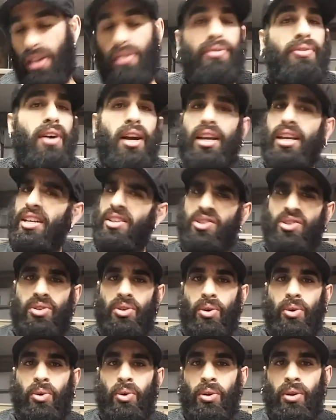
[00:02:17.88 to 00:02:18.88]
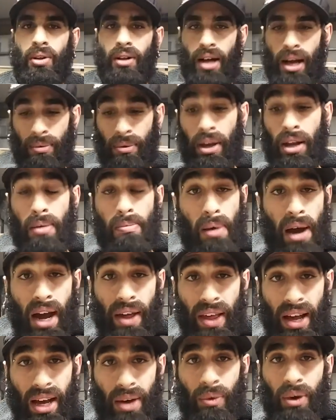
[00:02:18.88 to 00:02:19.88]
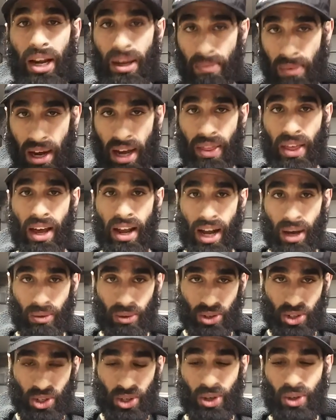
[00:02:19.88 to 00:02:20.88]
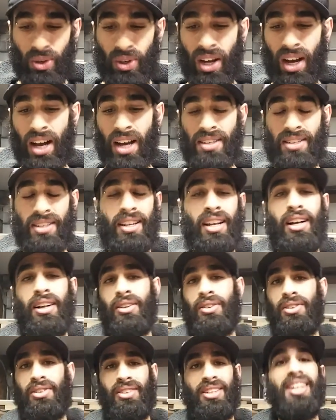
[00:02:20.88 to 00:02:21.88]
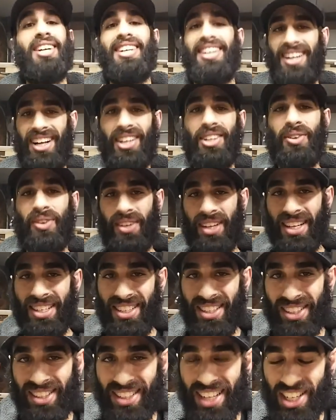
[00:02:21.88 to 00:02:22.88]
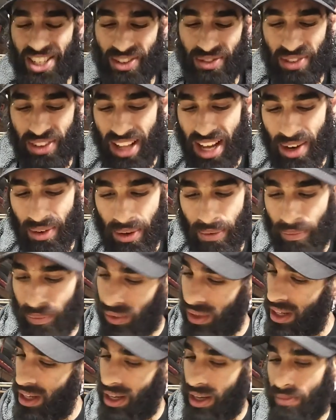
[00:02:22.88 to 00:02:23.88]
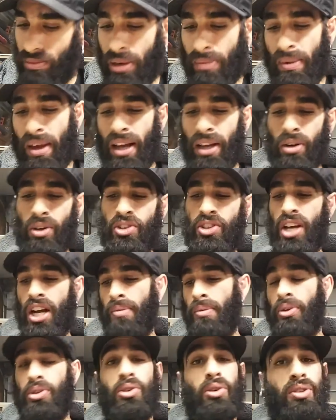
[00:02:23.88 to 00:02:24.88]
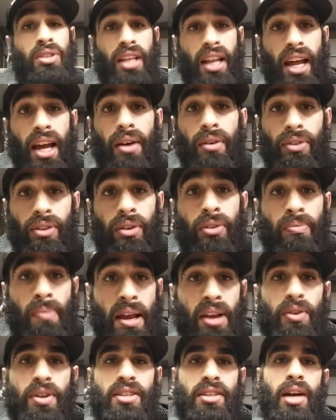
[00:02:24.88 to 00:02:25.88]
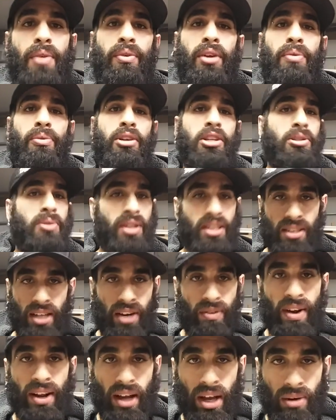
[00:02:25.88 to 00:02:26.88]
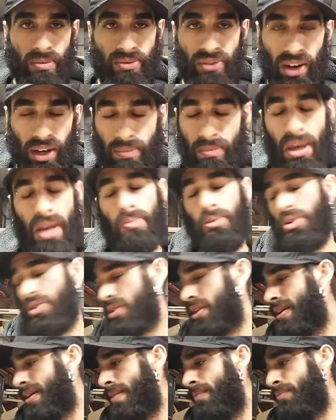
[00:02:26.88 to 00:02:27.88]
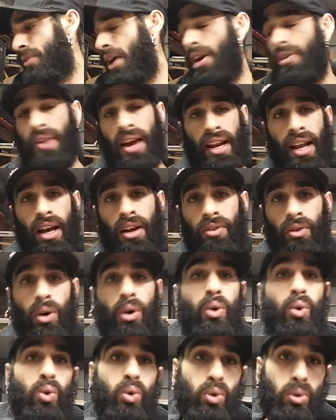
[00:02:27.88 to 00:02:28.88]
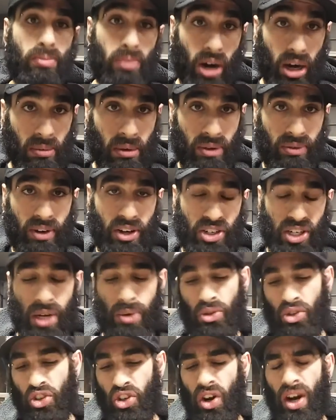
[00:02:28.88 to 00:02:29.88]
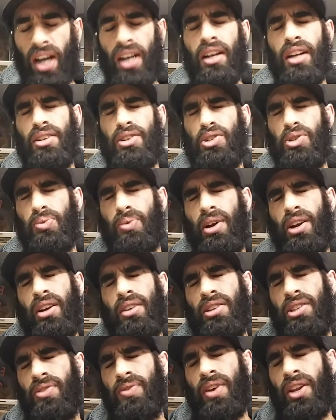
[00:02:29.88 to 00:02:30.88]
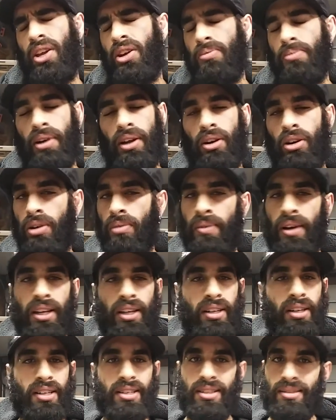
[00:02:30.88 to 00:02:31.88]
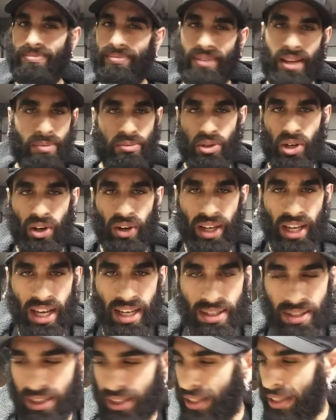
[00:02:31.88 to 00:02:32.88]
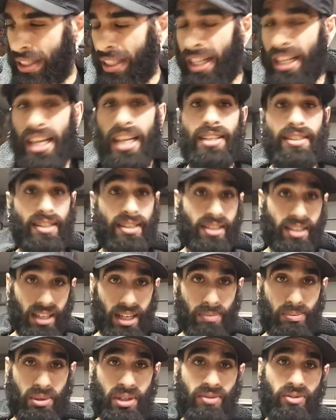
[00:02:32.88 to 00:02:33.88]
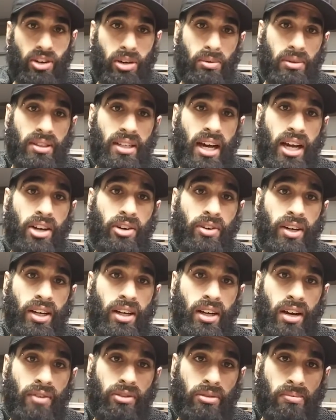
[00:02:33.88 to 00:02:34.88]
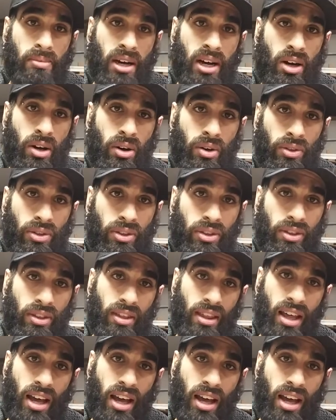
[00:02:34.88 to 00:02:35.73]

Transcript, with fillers: Fuck, it's so cool. I'm gonna buy that. When I buy that, I will show you guys, and I'll I'll do a nice little session for that one. But man, go check them out. So today, the main reason I went up there is because I ran out of fucking papers. I ran out of, oh, pardon my French. I was trying not to swear in this video, but oh my goodness. I'm sorry, guys. It just slips, verbal diarrhea of the mouth.